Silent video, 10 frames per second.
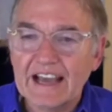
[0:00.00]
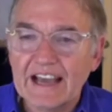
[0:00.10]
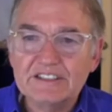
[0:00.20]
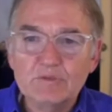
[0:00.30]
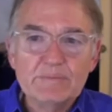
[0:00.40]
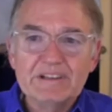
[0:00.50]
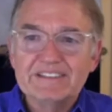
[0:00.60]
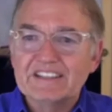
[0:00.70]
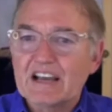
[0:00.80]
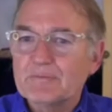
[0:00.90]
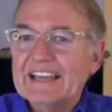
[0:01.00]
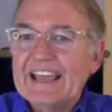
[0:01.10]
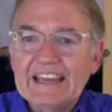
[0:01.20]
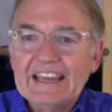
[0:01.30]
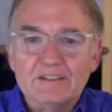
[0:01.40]
Actually, women tell me they
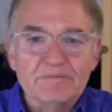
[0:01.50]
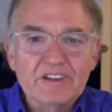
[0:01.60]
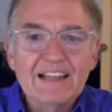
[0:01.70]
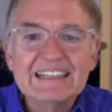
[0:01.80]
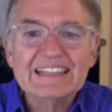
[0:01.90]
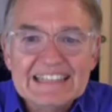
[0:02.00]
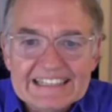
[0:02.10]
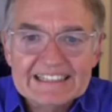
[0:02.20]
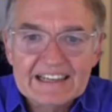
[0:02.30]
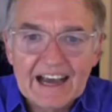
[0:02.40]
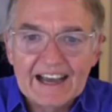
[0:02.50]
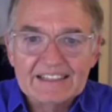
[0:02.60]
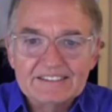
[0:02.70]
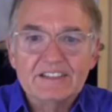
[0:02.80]
hate them. They're like needy guys.